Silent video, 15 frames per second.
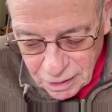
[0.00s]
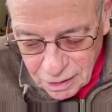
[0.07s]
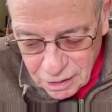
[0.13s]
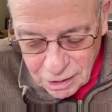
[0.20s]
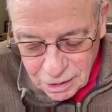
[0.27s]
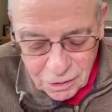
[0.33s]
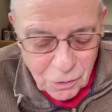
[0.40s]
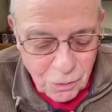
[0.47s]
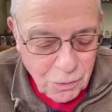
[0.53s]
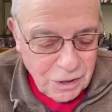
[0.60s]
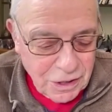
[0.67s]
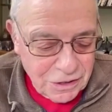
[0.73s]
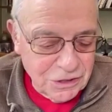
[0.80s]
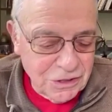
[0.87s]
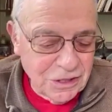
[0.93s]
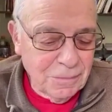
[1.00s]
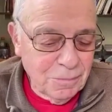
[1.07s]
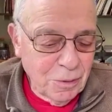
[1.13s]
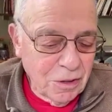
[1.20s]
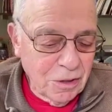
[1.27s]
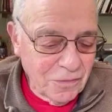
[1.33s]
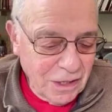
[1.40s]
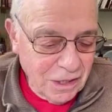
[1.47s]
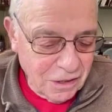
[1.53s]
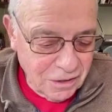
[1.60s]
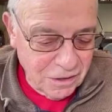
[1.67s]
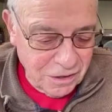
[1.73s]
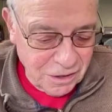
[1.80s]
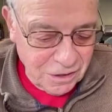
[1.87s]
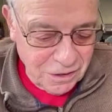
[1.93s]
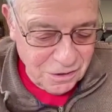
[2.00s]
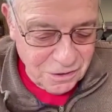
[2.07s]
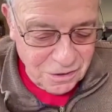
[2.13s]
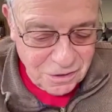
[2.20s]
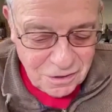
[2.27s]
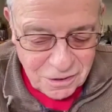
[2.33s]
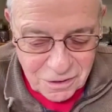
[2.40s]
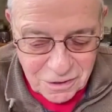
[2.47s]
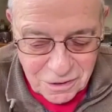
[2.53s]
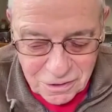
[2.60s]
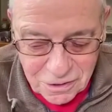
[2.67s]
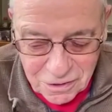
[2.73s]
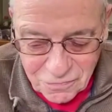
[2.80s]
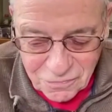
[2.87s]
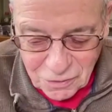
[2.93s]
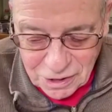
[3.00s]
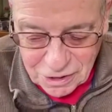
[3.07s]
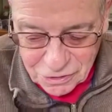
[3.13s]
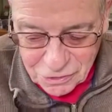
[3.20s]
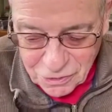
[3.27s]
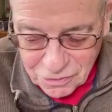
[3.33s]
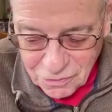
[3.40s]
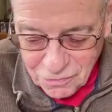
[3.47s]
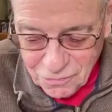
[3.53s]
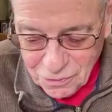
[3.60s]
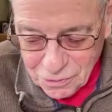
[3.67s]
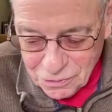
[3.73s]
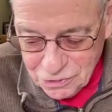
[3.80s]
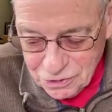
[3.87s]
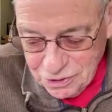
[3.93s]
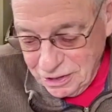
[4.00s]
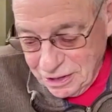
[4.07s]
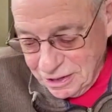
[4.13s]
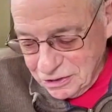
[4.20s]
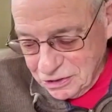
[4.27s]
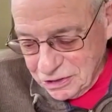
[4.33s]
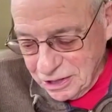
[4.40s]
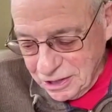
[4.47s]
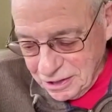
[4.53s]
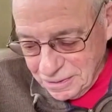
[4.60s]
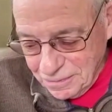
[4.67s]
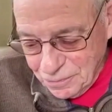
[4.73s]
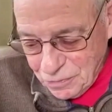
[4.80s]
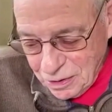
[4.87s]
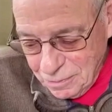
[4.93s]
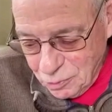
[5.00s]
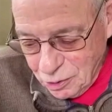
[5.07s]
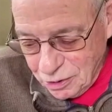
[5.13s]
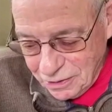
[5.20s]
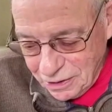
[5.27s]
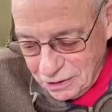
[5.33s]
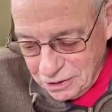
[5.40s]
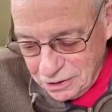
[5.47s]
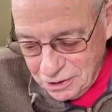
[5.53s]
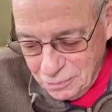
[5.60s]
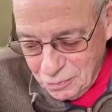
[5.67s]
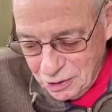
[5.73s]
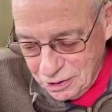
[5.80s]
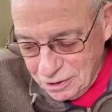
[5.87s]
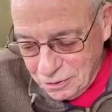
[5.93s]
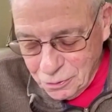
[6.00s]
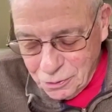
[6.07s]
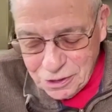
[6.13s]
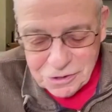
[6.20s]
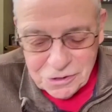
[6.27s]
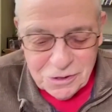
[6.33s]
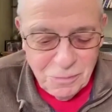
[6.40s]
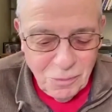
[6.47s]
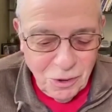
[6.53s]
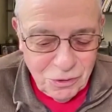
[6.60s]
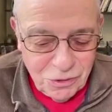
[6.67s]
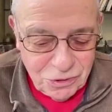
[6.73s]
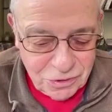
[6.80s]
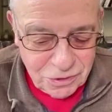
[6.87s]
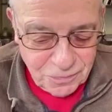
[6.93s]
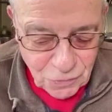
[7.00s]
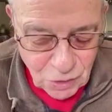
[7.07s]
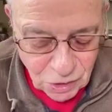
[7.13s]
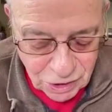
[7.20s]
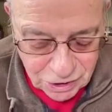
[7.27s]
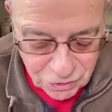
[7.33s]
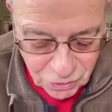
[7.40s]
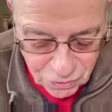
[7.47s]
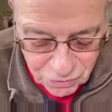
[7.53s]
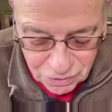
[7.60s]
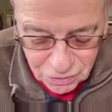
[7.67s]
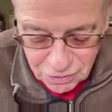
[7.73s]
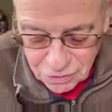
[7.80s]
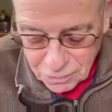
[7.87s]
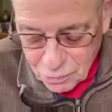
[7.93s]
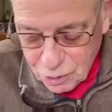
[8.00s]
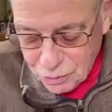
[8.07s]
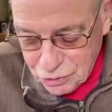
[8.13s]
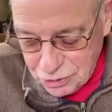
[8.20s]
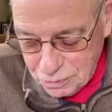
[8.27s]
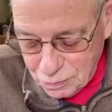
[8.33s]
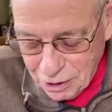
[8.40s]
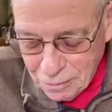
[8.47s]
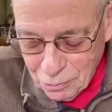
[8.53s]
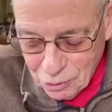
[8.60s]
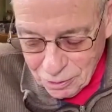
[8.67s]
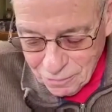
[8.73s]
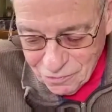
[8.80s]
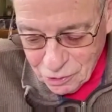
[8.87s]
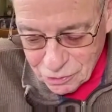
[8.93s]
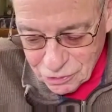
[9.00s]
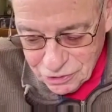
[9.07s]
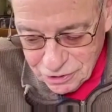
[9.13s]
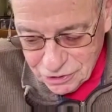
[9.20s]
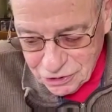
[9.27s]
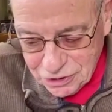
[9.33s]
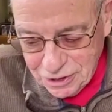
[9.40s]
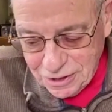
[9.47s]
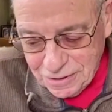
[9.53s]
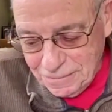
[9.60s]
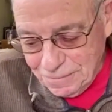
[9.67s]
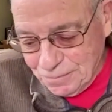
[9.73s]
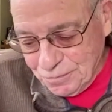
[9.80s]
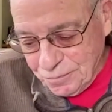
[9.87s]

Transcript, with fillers: uh, who gets a plurality uh, of electoral votes in that state. Plurality meaning who gets the most electoral, most popular votes in the state